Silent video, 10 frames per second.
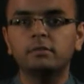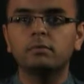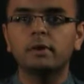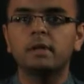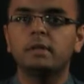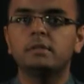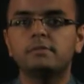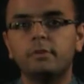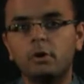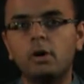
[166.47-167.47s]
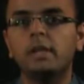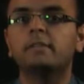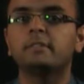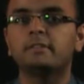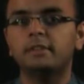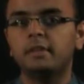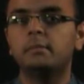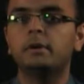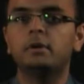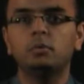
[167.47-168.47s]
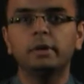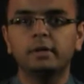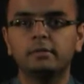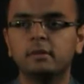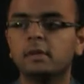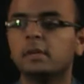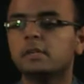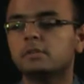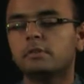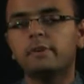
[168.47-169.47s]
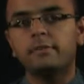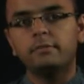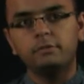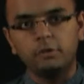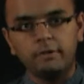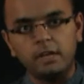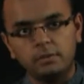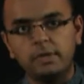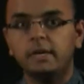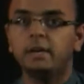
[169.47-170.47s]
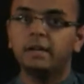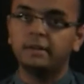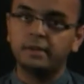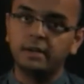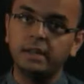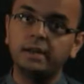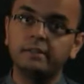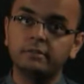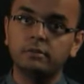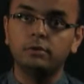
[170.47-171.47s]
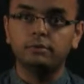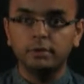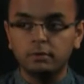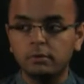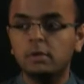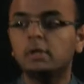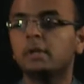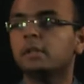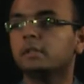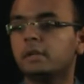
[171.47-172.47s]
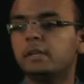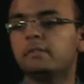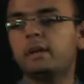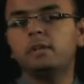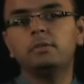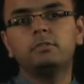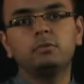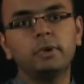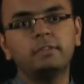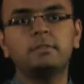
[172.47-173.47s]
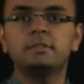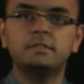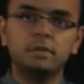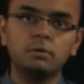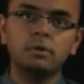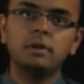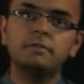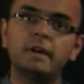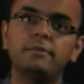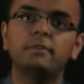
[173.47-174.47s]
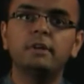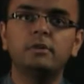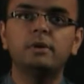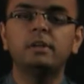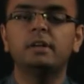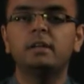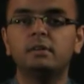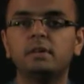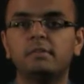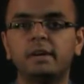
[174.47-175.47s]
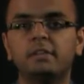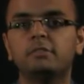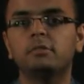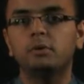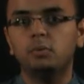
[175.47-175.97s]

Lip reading: square for all x is nothing but 2x. So if I have to evaluate at x is equal to 0, there the value is 2x is 0. If I have to evaluate the derivative at x is equal to